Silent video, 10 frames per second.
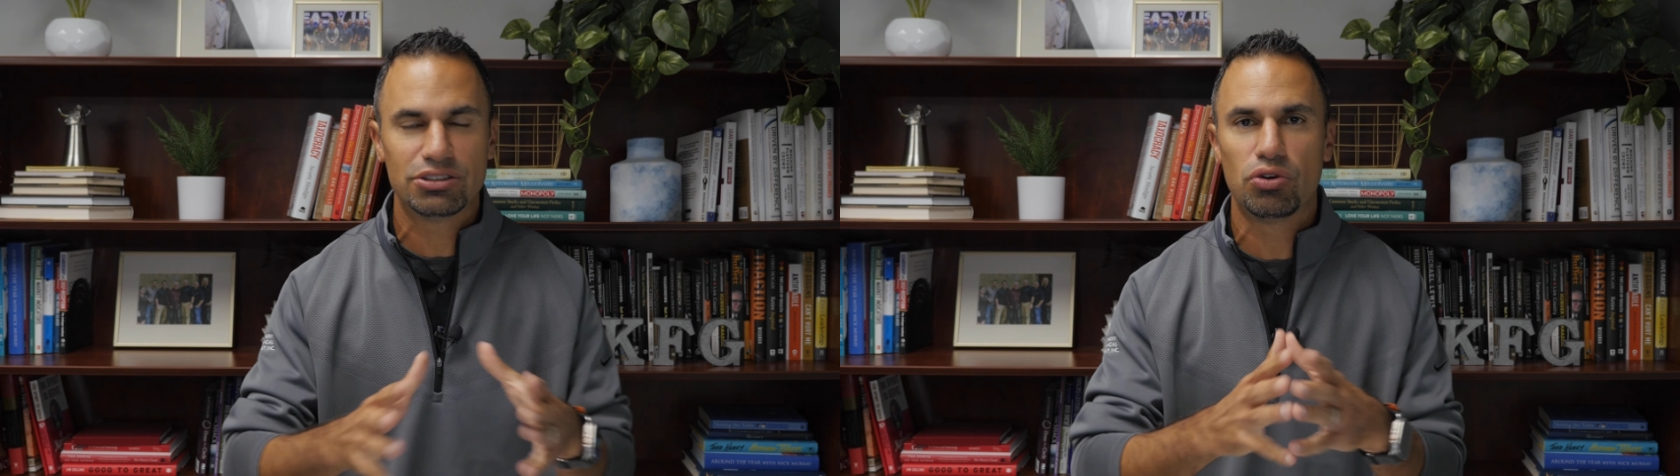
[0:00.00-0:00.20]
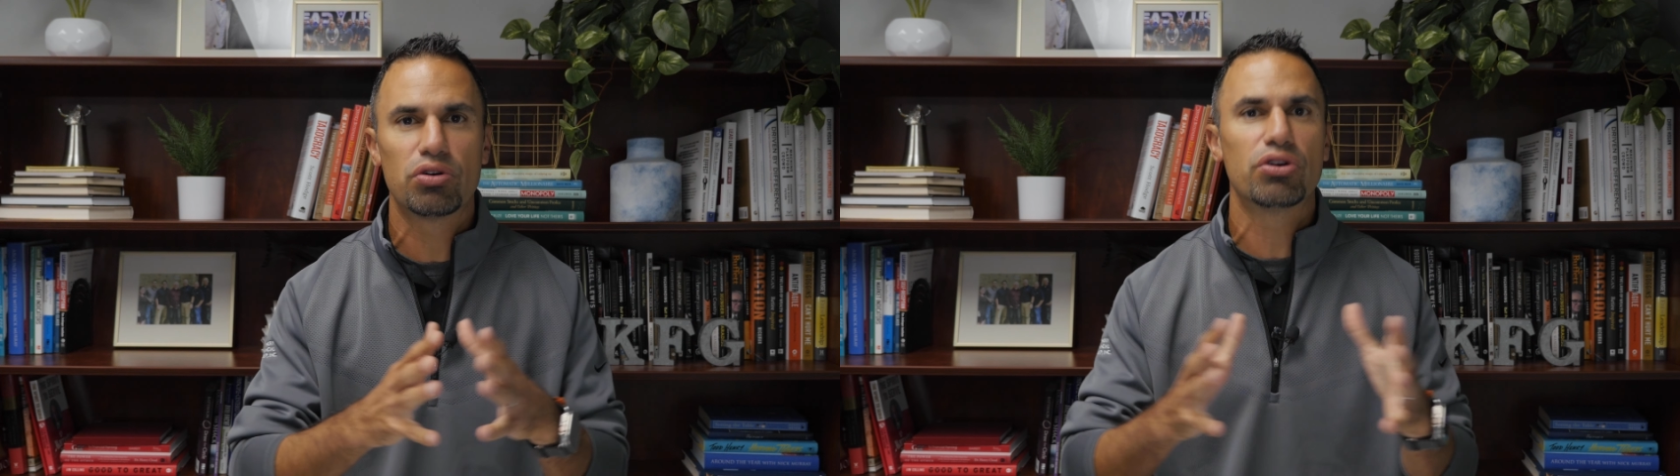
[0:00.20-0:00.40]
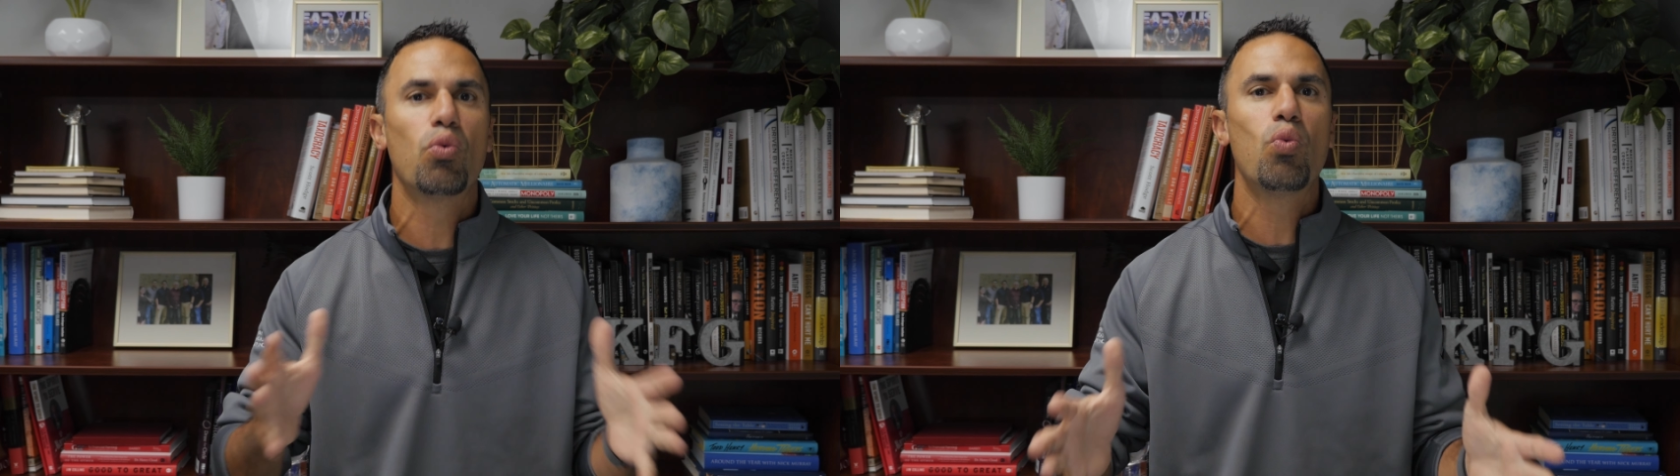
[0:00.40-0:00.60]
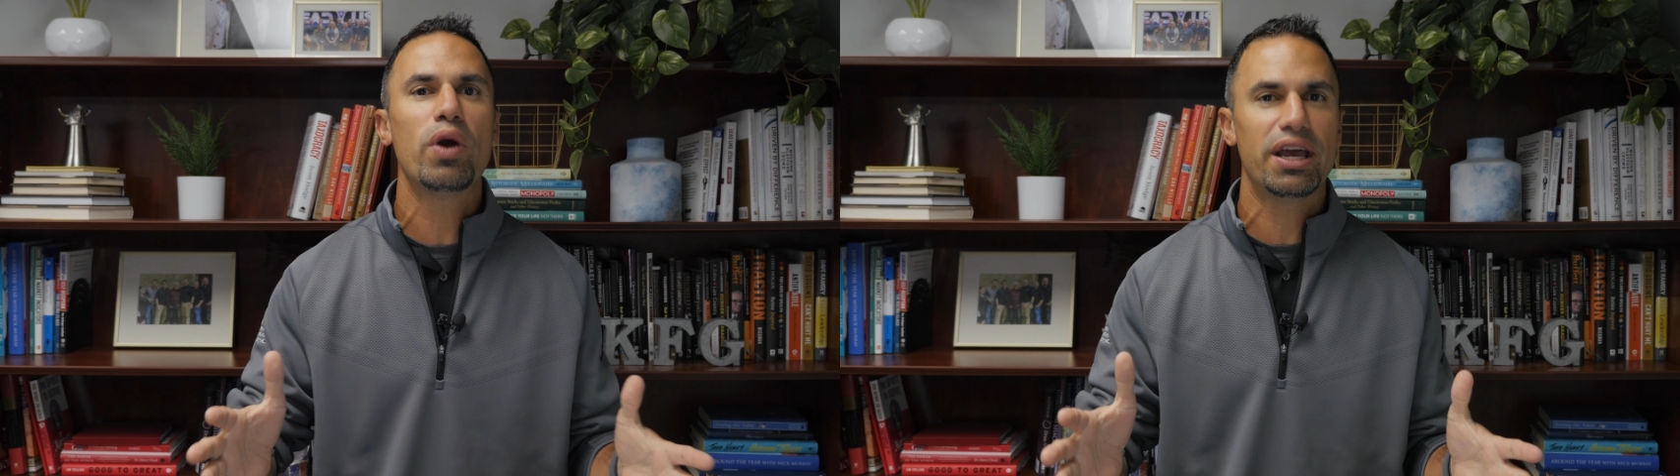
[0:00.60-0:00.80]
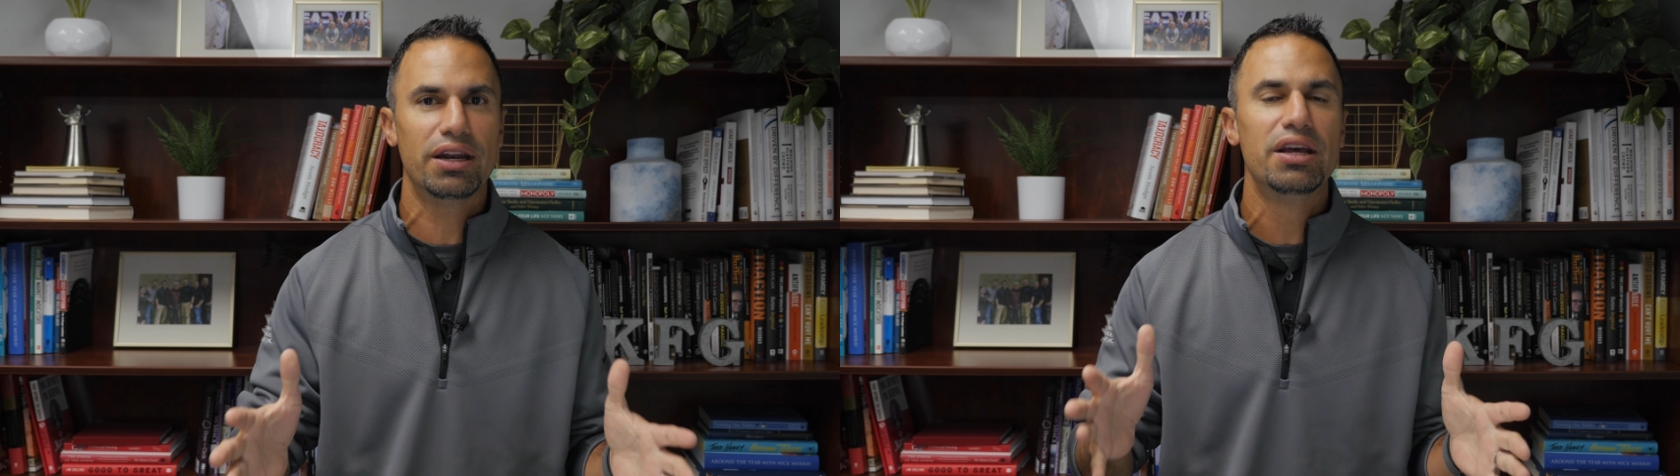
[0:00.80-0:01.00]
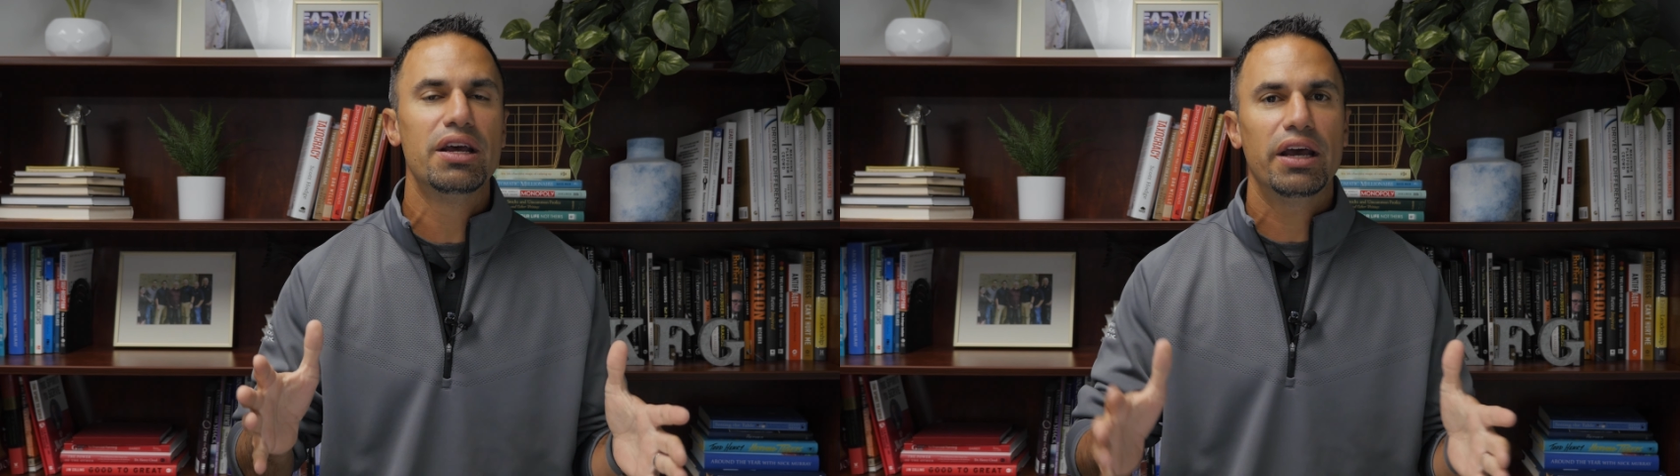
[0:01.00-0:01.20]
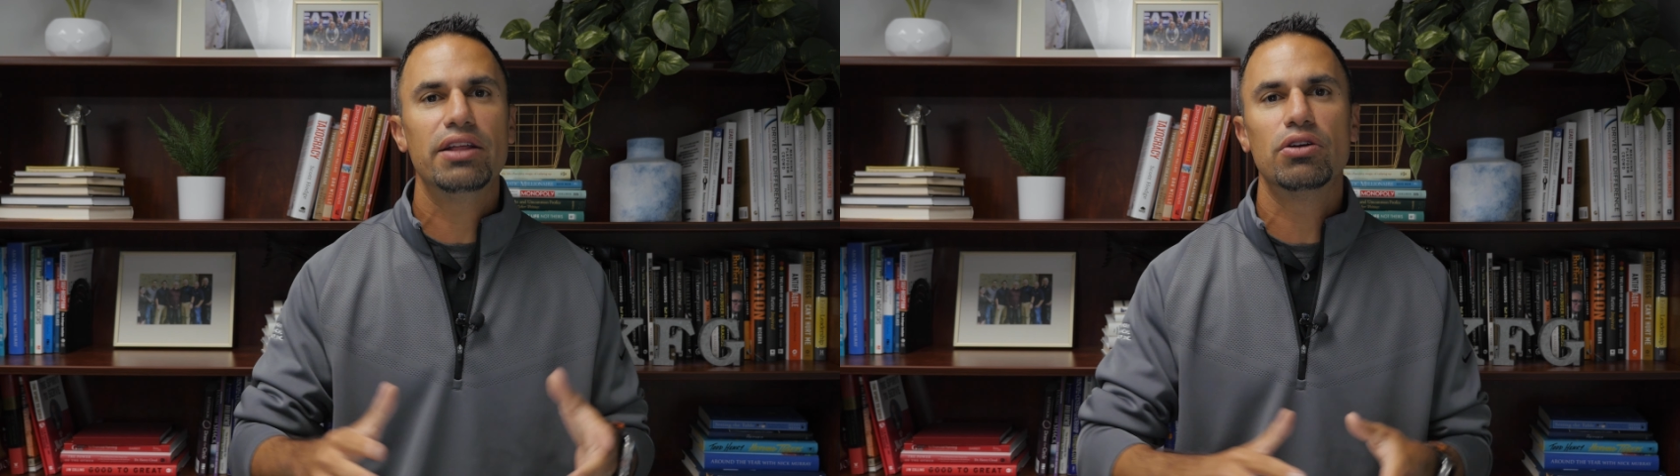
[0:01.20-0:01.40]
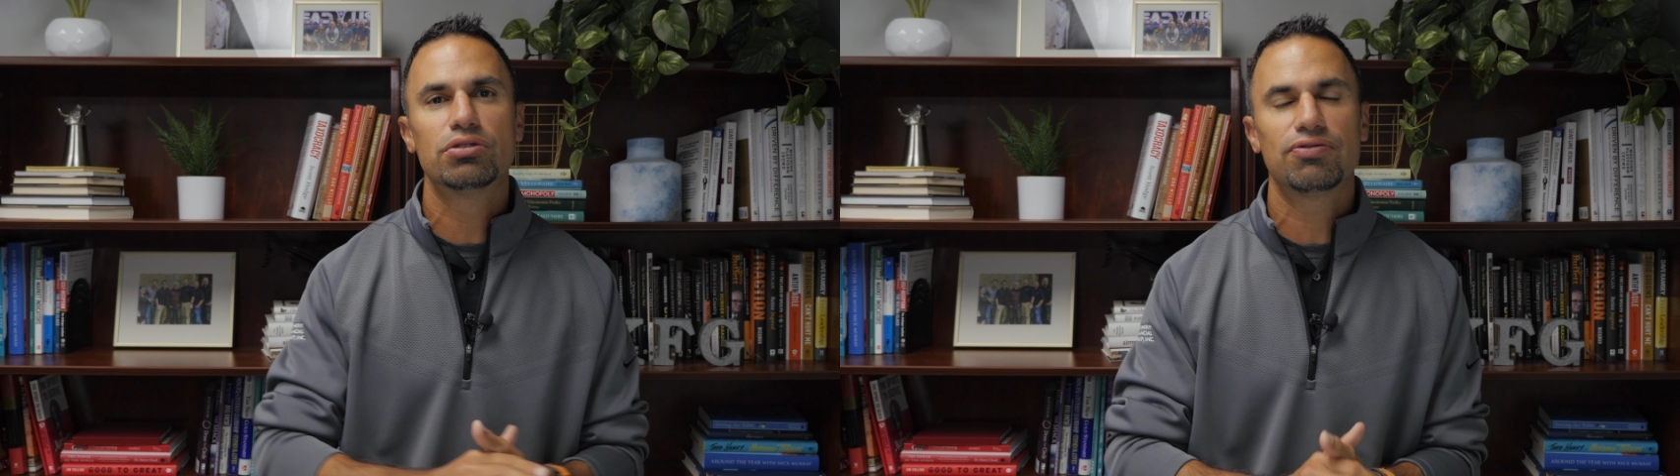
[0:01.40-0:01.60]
in order to win in those